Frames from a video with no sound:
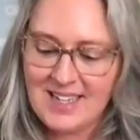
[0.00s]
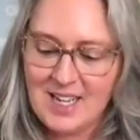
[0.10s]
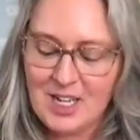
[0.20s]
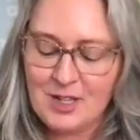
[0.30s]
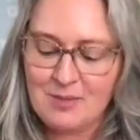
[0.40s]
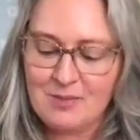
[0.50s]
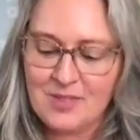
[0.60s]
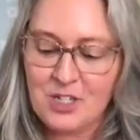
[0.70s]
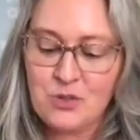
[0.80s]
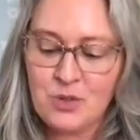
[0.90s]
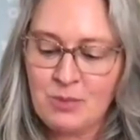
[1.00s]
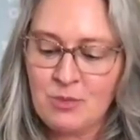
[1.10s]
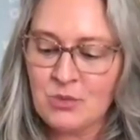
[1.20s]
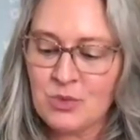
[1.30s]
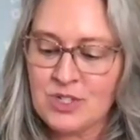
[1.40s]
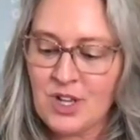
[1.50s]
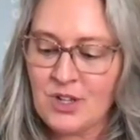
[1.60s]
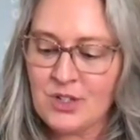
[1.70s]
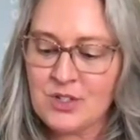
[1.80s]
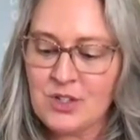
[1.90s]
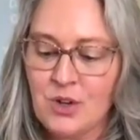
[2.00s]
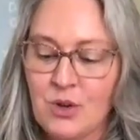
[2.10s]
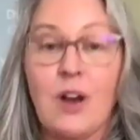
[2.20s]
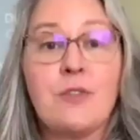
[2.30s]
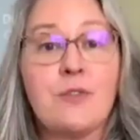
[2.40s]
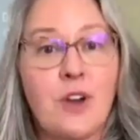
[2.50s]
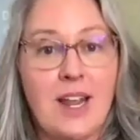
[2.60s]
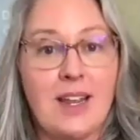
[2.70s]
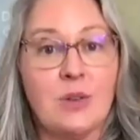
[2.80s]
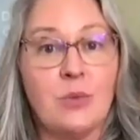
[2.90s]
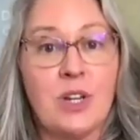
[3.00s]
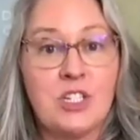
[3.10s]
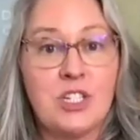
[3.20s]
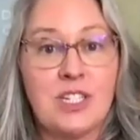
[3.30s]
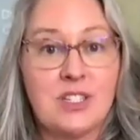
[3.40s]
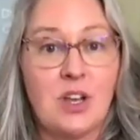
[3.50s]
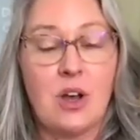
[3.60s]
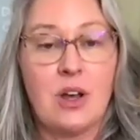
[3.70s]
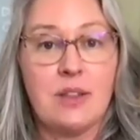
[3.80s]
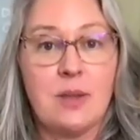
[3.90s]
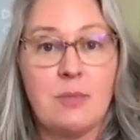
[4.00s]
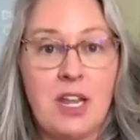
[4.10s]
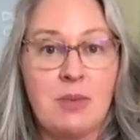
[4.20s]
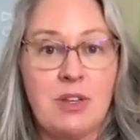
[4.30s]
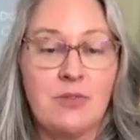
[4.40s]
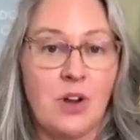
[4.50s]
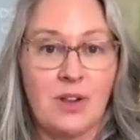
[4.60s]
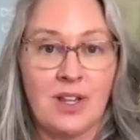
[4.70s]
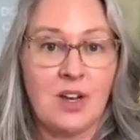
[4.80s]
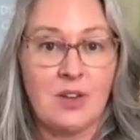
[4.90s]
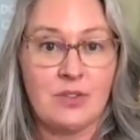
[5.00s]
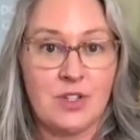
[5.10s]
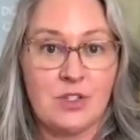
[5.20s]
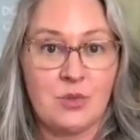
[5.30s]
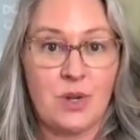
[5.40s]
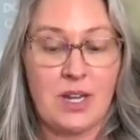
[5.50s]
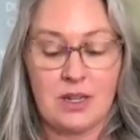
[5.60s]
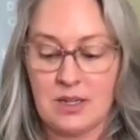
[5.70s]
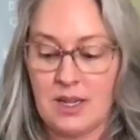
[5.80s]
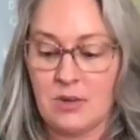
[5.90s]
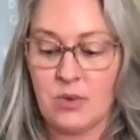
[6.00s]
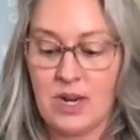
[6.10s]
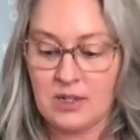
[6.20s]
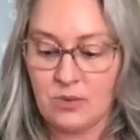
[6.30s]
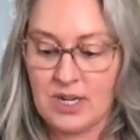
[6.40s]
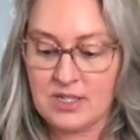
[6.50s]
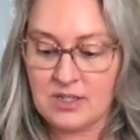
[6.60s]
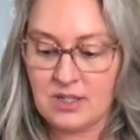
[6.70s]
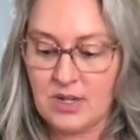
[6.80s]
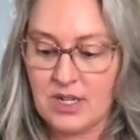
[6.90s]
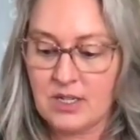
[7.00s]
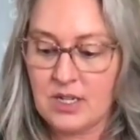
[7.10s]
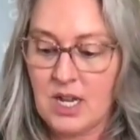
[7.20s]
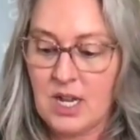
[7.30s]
The dreamer was also afraid when she saw the baby falling off of the swing and ran to rescue it.